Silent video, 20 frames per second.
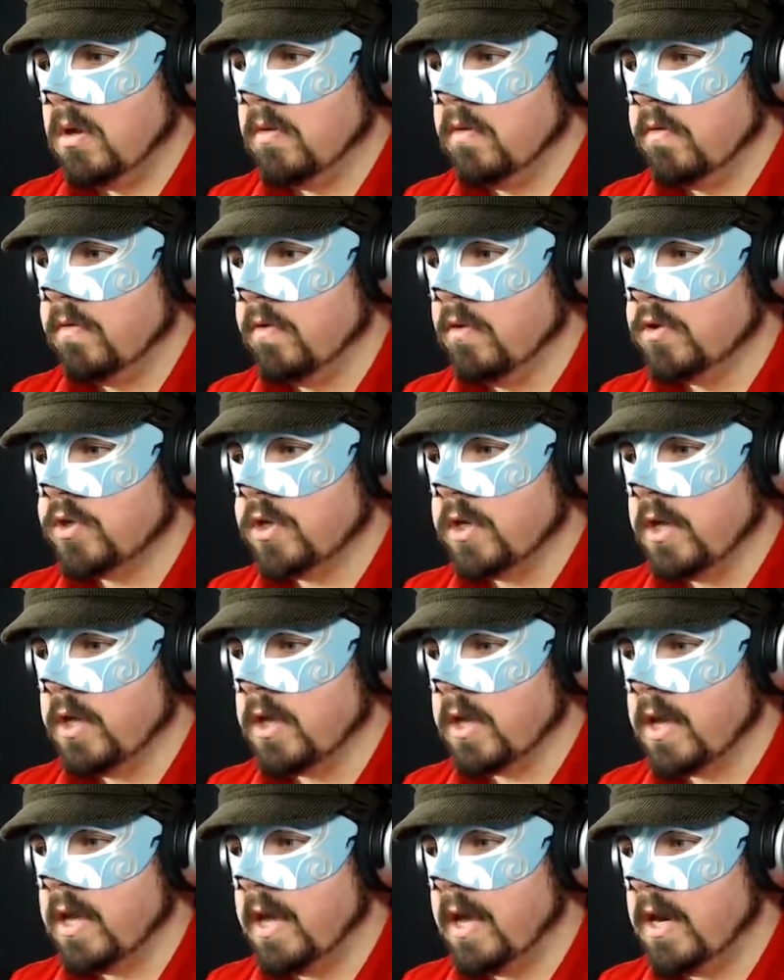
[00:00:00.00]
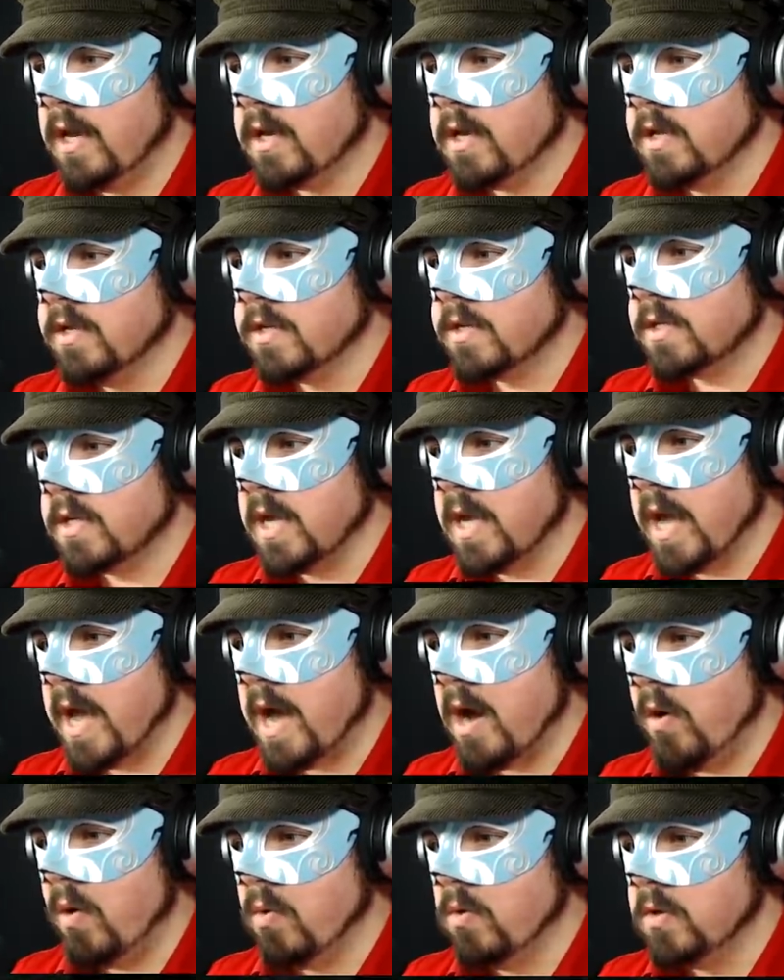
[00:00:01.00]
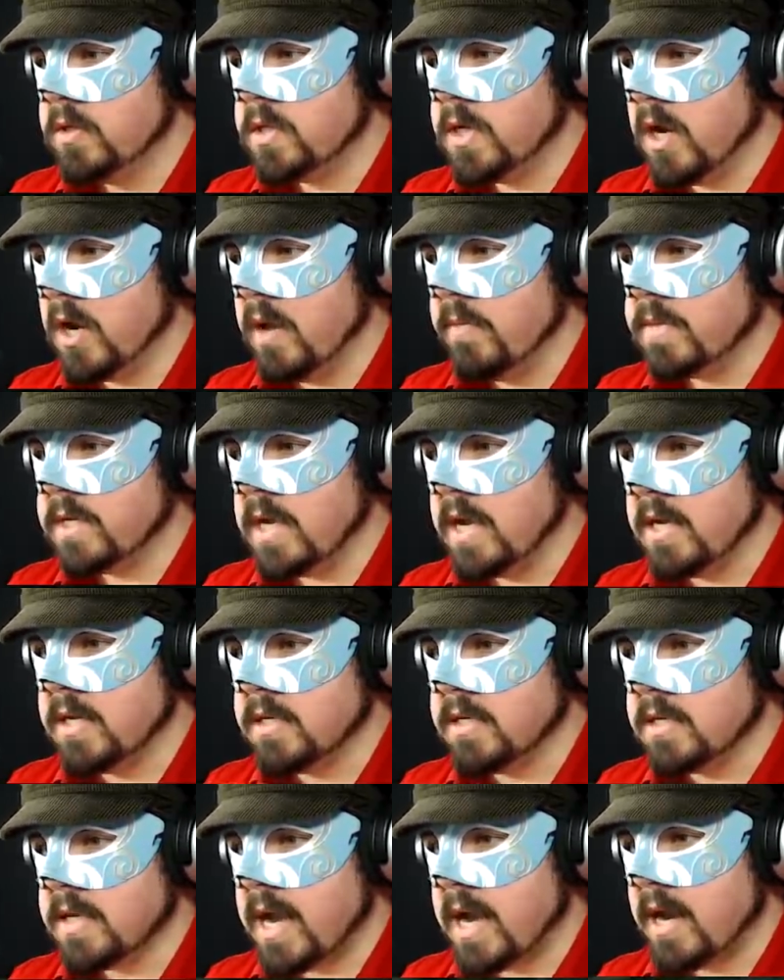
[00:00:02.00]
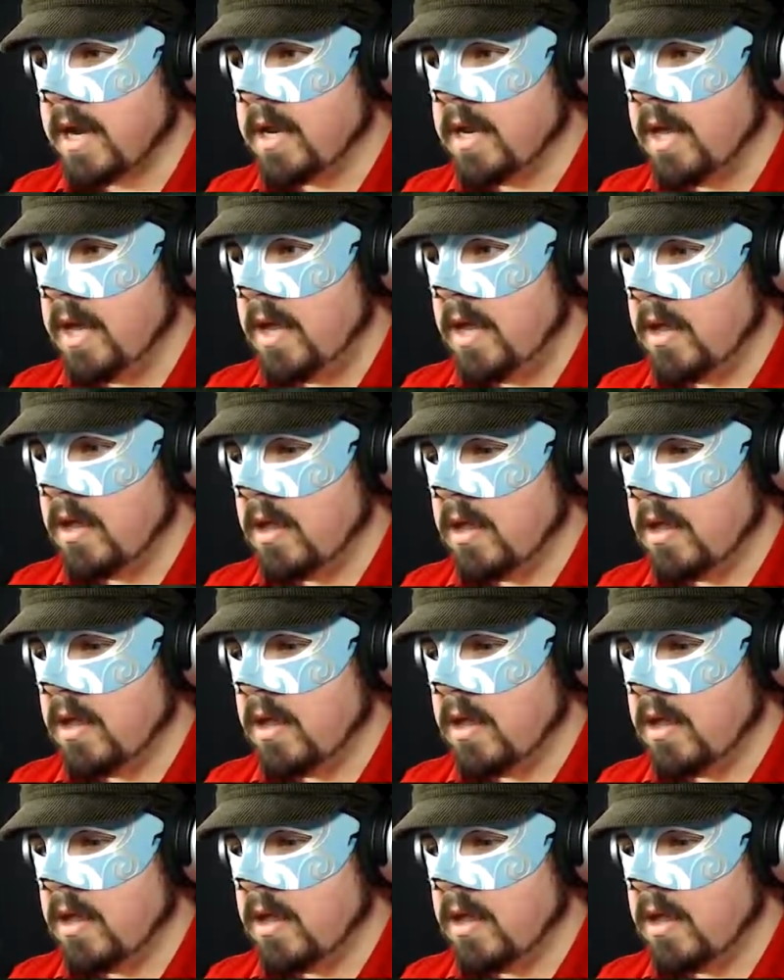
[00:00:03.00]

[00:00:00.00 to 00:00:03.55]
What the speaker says: Fortunately, the killer can see at all times exactly.